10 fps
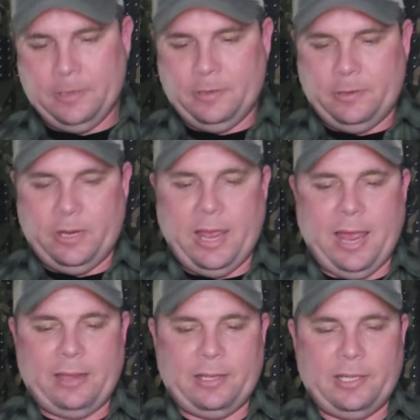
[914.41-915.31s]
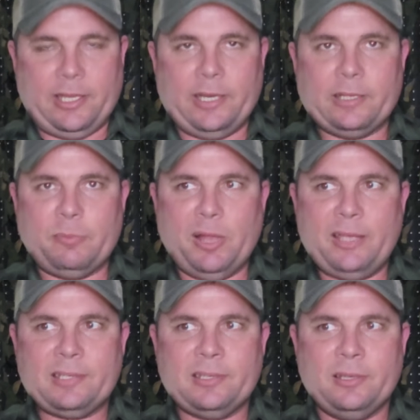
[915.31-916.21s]
all right, and click it into
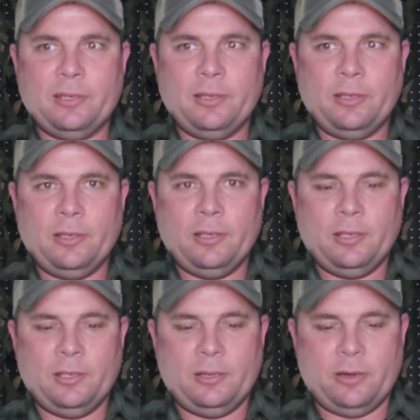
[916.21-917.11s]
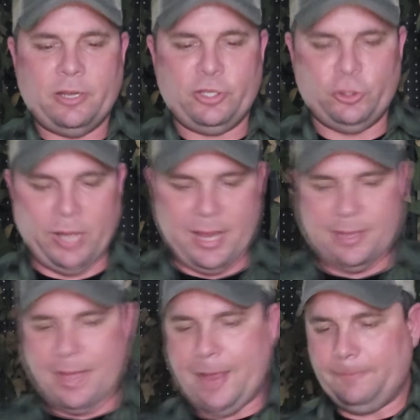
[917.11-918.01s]
place. All right, you should
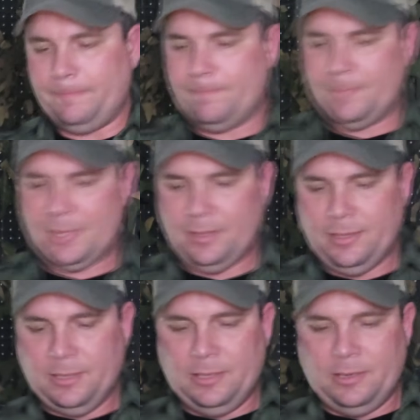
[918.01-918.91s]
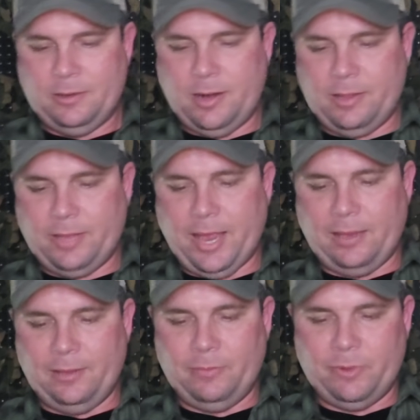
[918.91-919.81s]
hear that. All right,
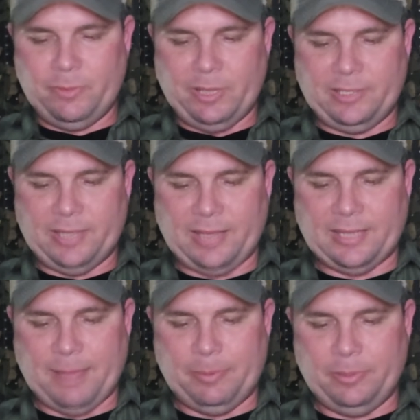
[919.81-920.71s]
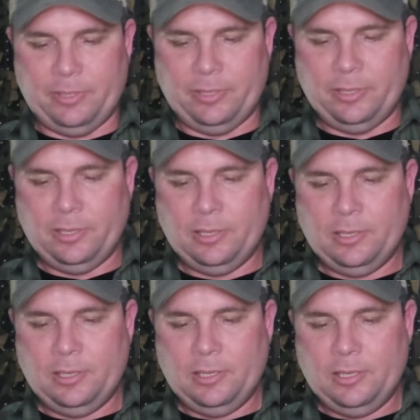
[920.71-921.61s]
then once that's happened,
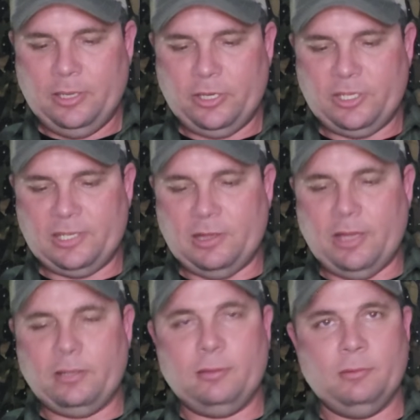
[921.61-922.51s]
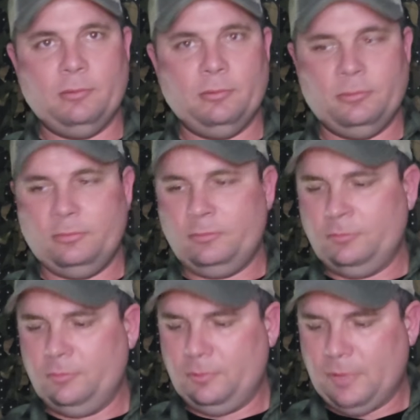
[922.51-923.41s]
you just slide
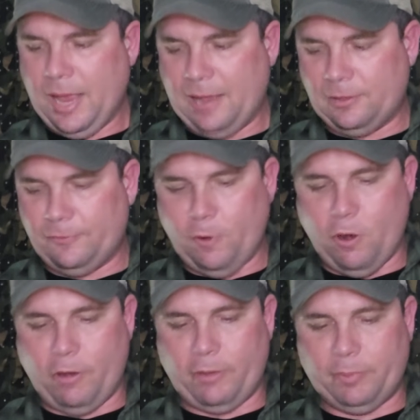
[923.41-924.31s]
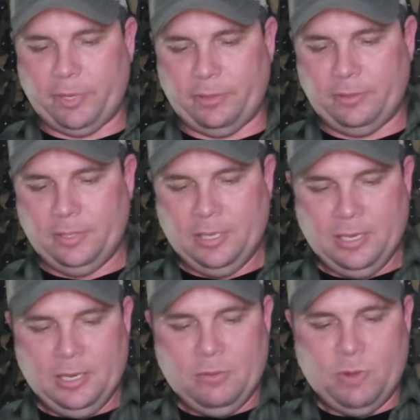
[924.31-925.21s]
out the firing pin.
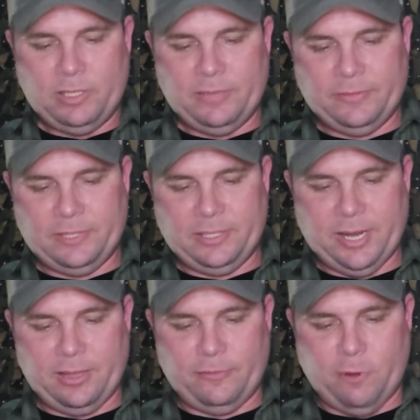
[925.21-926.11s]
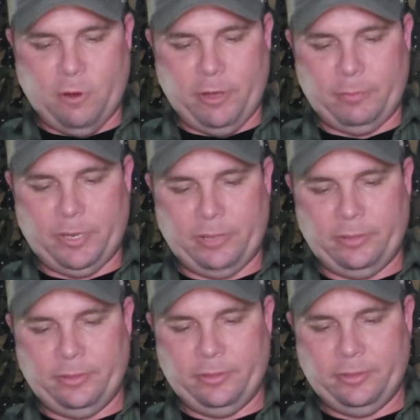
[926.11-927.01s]
Once you've slid out the firing pin,
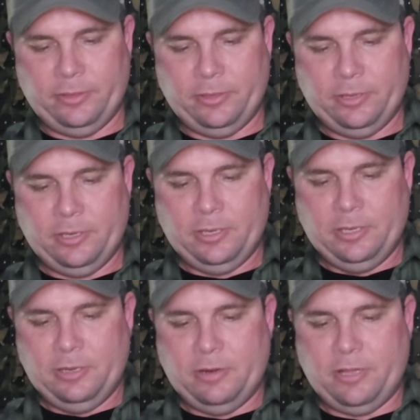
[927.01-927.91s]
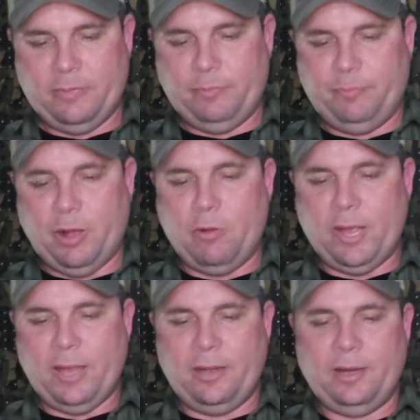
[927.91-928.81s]
all right, the bolt
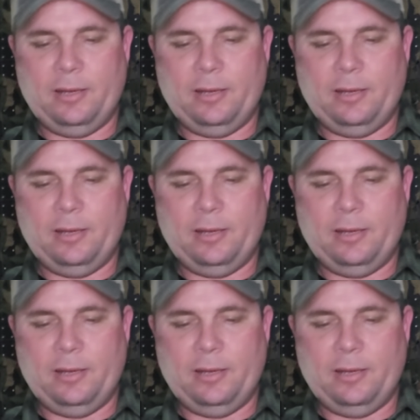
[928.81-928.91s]
head